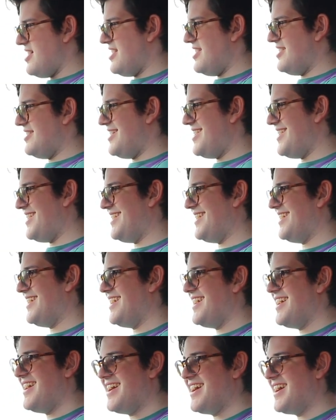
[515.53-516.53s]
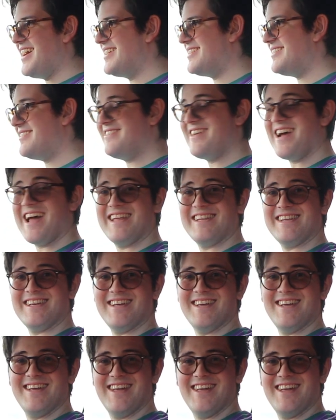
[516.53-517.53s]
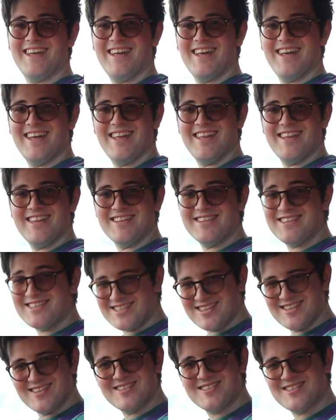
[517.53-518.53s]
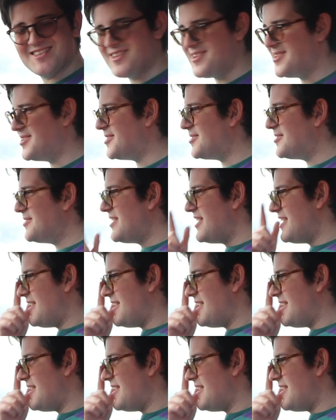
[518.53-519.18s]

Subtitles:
And already, this looks cool.